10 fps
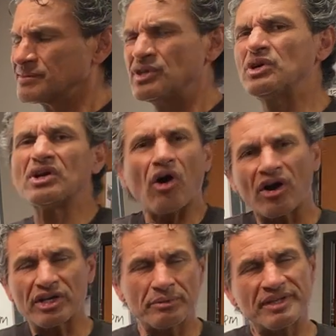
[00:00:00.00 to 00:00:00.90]
You could
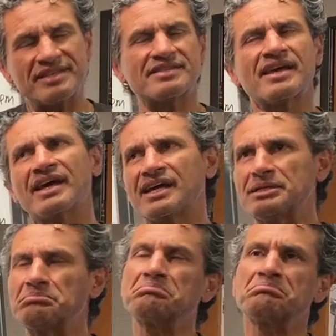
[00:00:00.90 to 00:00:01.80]
arguably
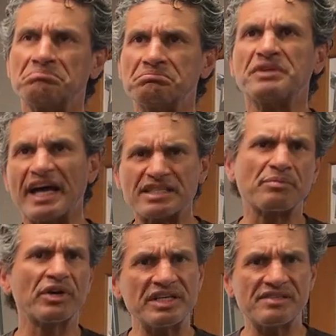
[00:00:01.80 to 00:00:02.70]
say that's a
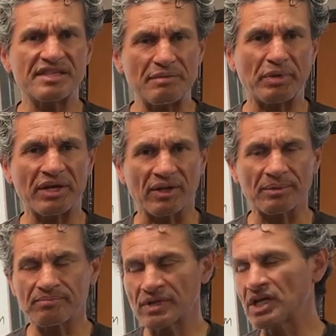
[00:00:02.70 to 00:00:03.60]
pretty steep hill.
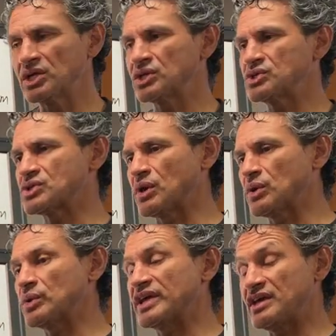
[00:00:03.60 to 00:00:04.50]

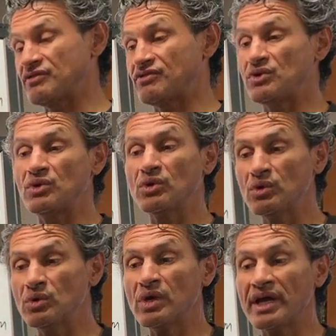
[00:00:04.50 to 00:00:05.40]
So if
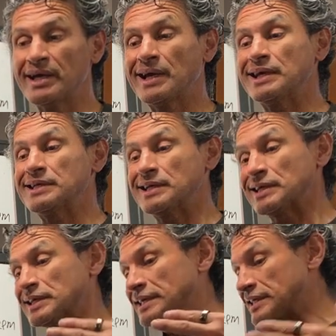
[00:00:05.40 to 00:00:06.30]
you
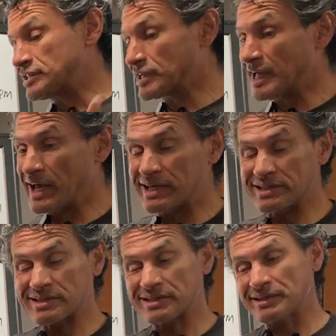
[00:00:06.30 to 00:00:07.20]
get your
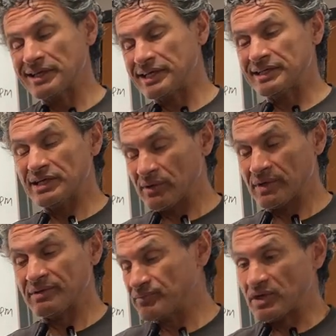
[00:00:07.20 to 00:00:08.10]
cadence, you
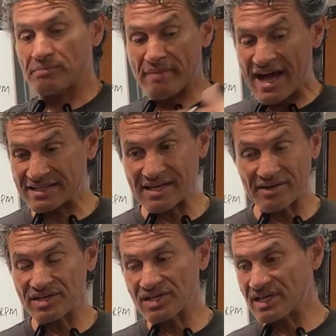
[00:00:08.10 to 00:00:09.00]
know, you're maxed out
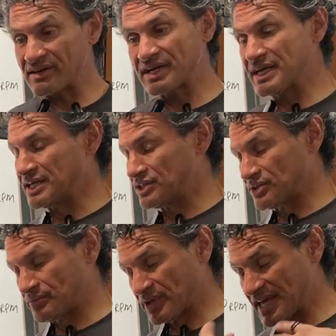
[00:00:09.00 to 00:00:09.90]
in your gearing and
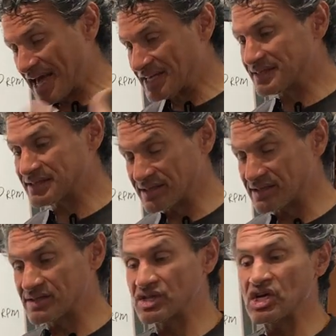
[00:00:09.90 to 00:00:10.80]
your cadence is